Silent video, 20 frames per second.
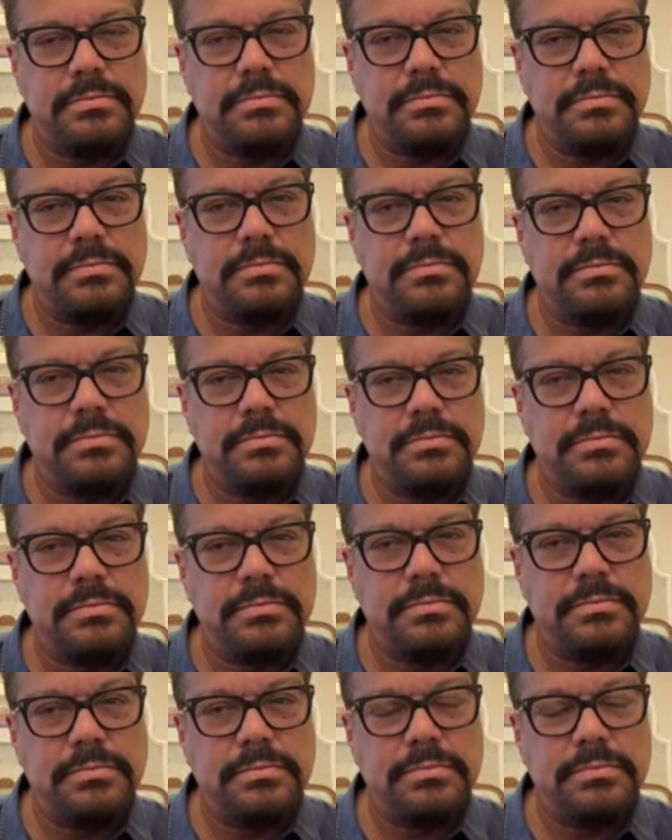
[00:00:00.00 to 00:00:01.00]

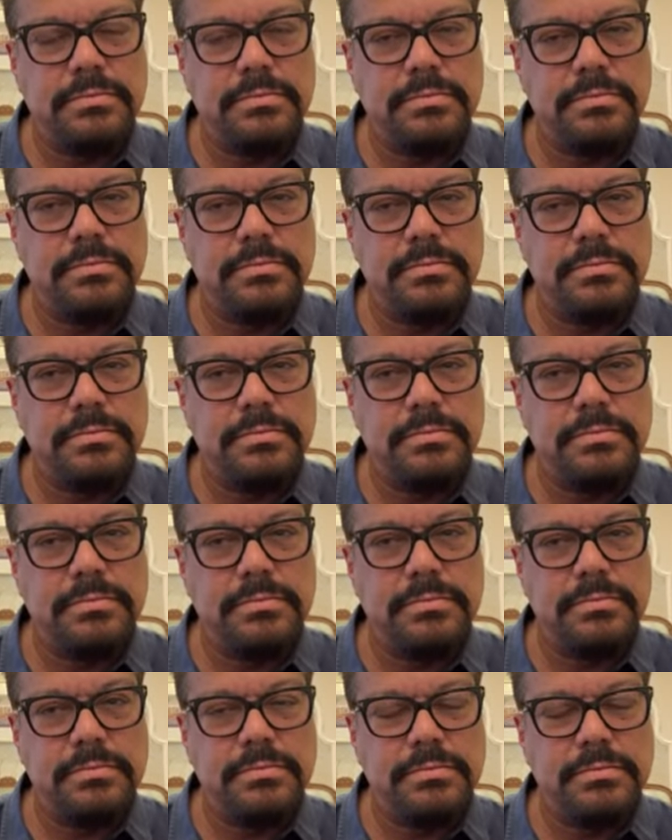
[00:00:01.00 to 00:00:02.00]

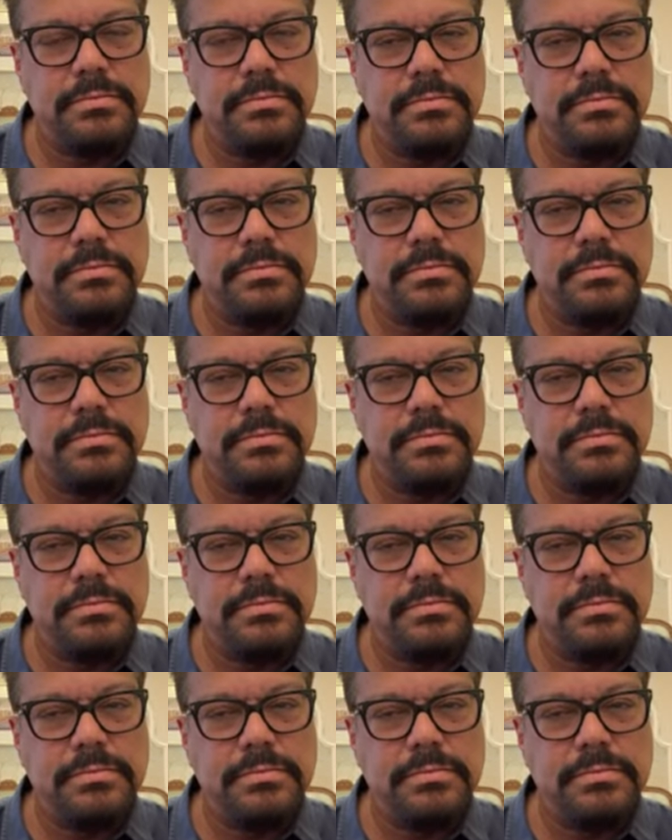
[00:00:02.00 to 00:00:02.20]
The person shown says nothing.